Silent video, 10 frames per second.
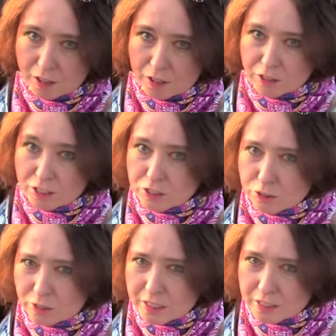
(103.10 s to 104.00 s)
The
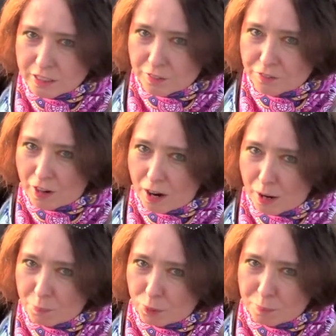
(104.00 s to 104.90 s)
source is a
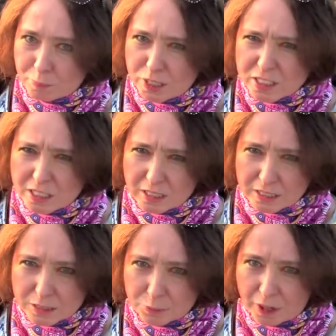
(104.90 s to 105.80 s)
far more
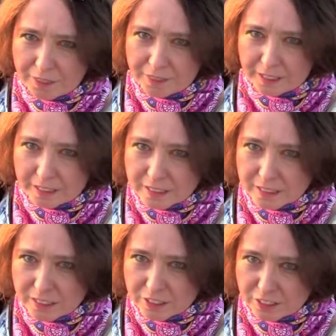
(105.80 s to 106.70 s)
merciless one that
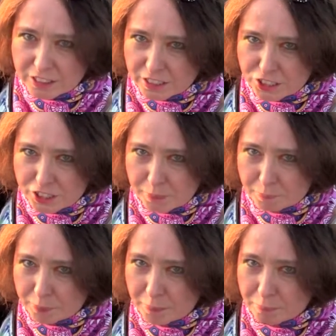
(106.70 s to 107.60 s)
steers the ship
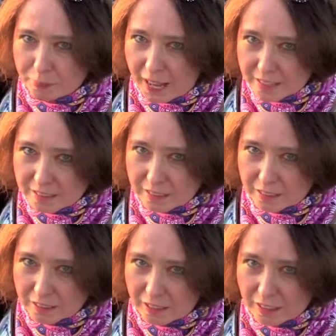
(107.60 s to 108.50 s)
and blasts the
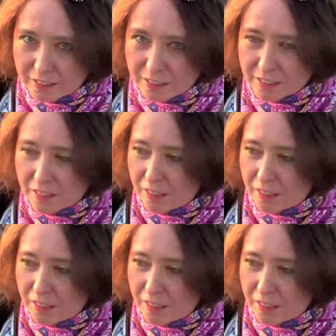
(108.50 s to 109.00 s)
guns.